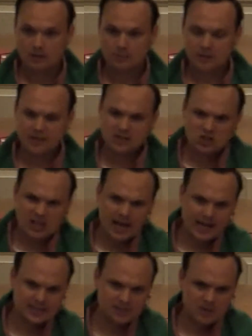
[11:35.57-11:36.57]
But then she
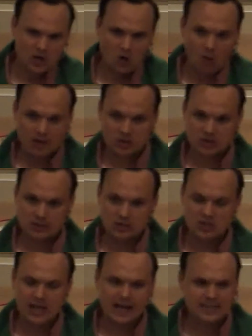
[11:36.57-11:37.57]
asked me a question.
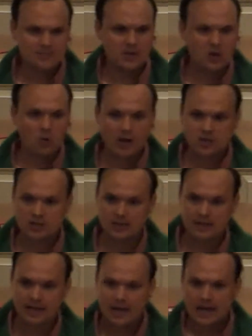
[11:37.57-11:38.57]
She asked me a
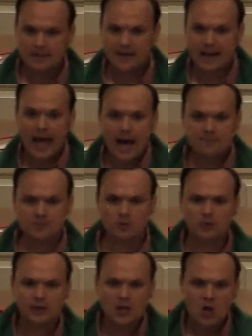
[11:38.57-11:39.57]
question that, that
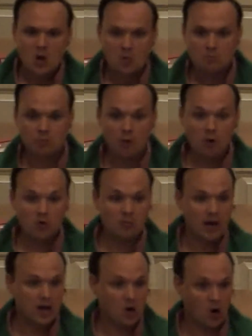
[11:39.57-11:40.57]
absolutely broke
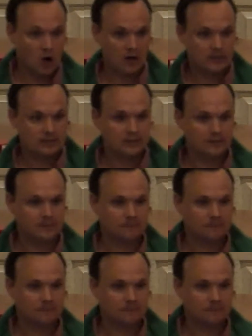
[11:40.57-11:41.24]
my heart.